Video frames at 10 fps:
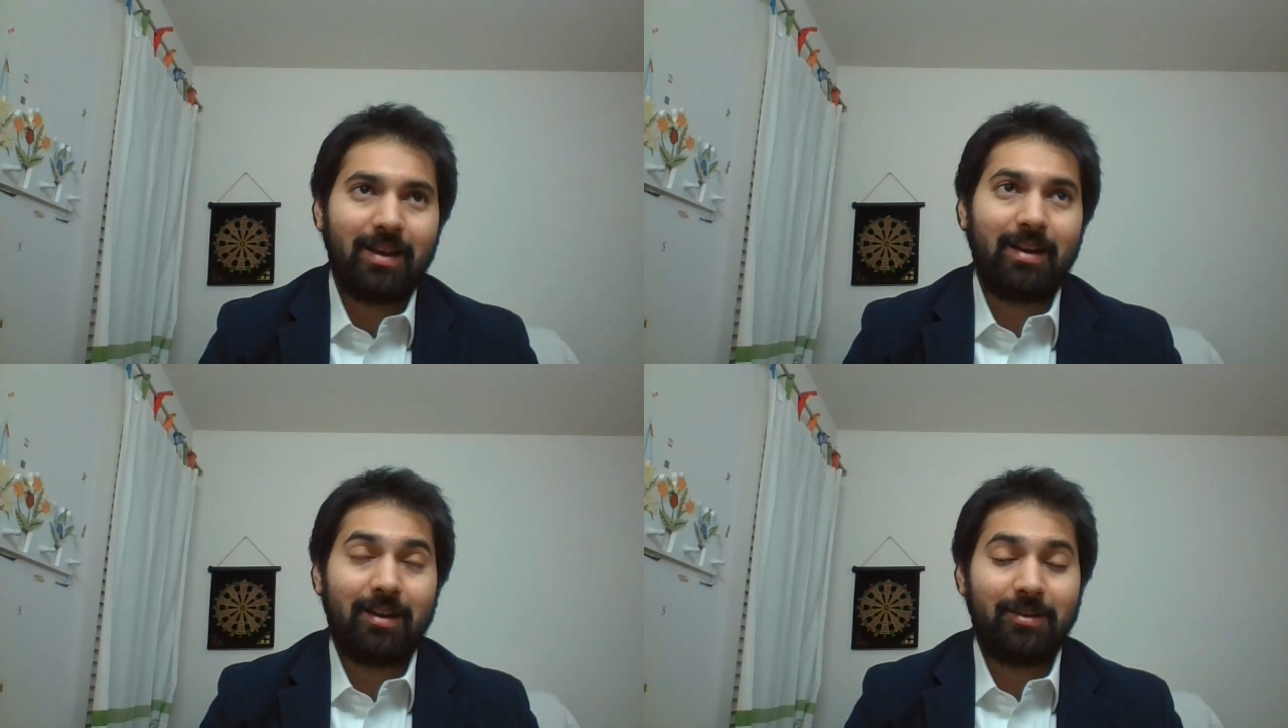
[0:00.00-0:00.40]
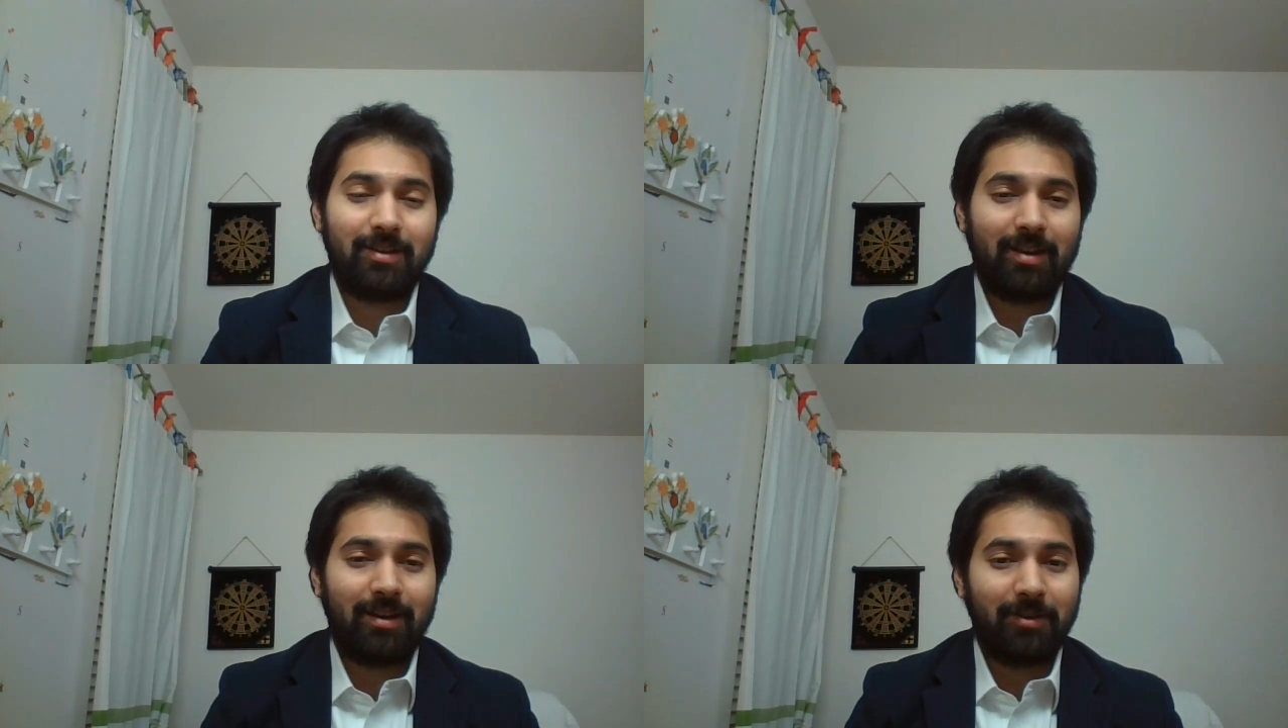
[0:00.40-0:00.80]

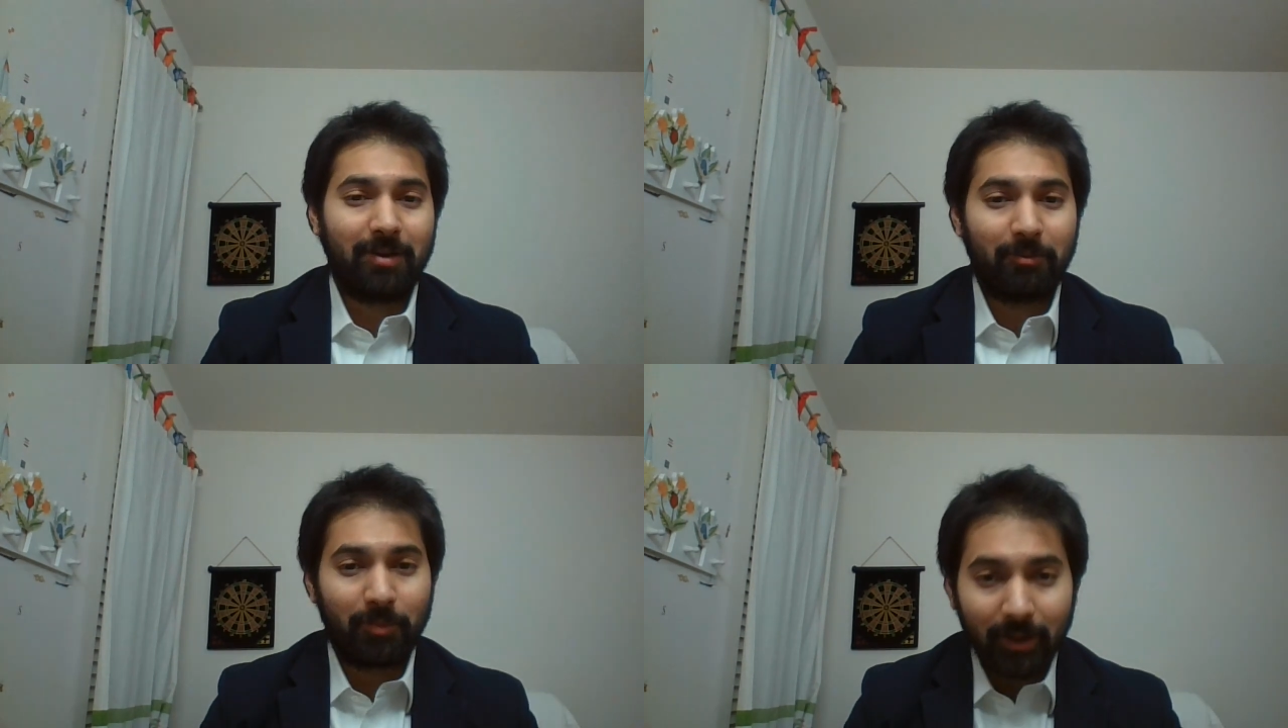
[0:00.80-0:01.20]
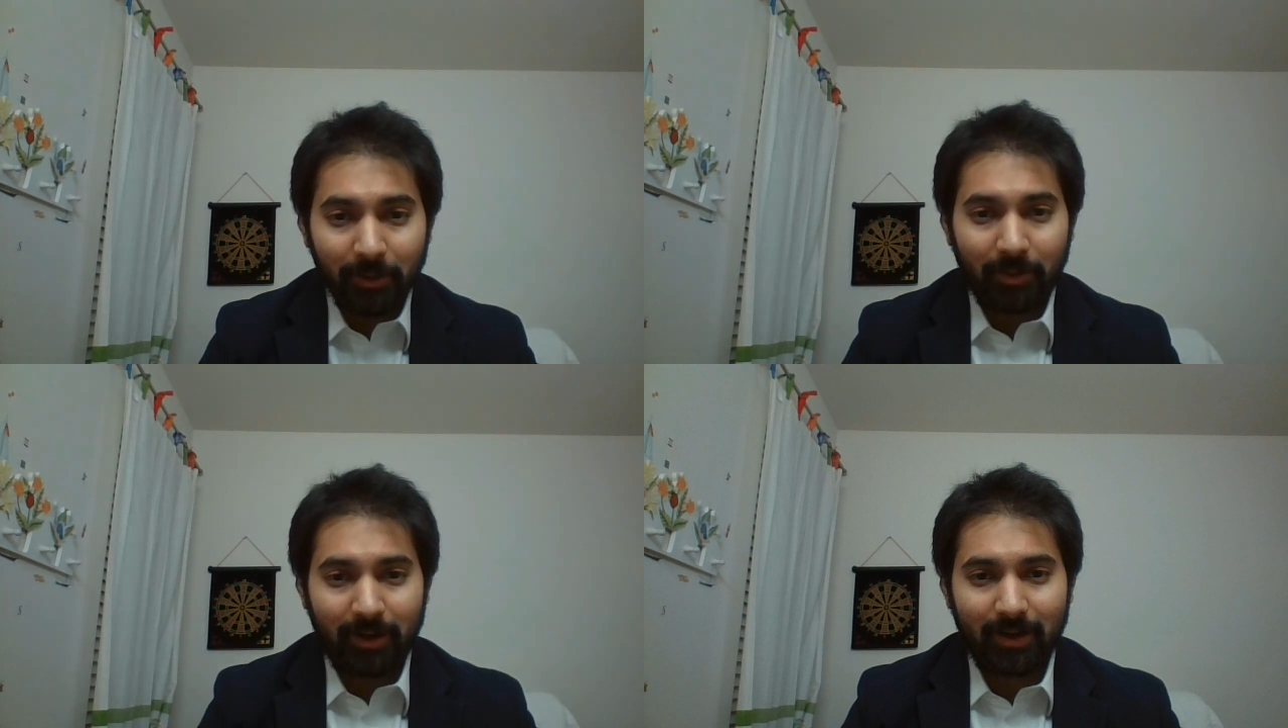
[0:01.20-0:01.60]
I
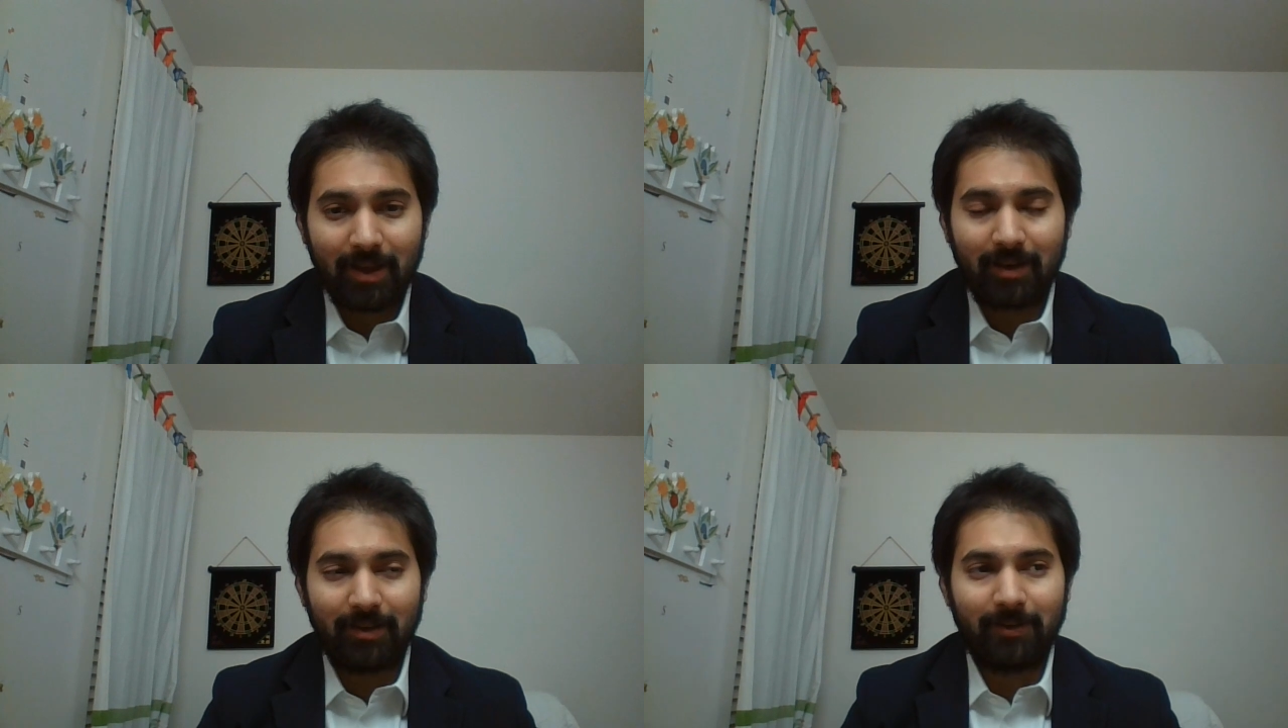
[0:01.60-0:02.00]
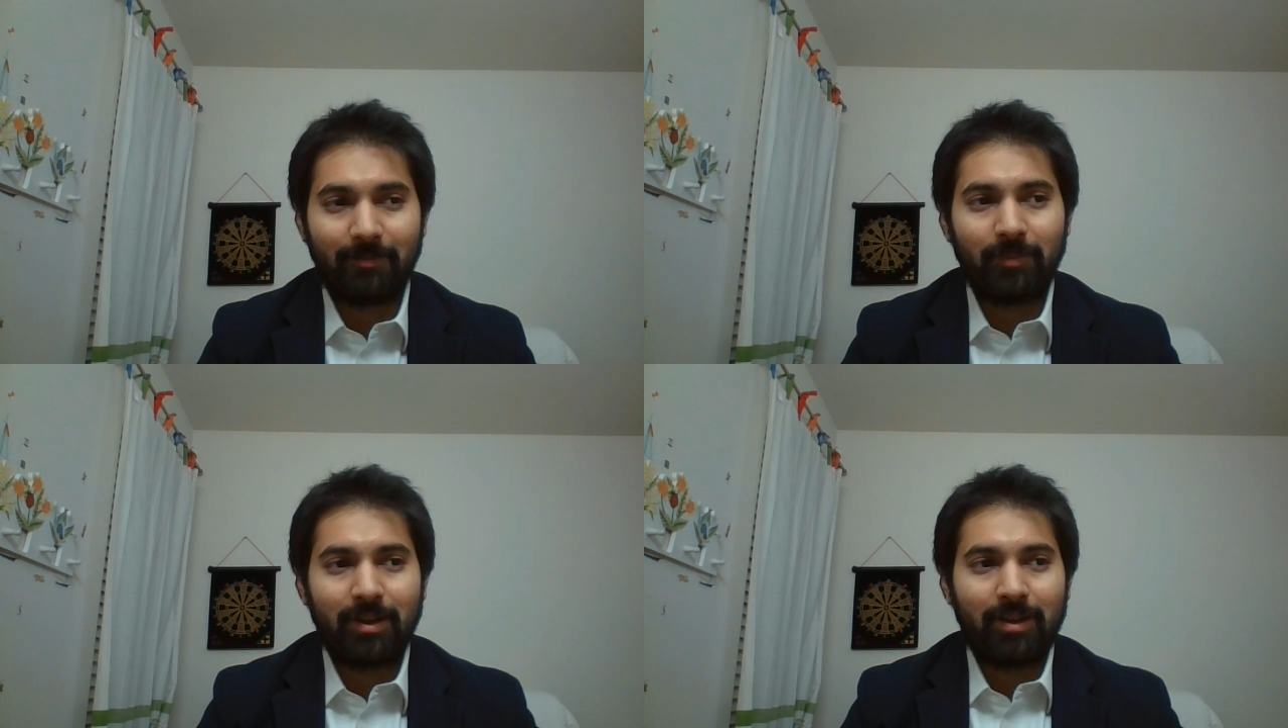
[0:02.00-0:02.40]
really wanted to get in.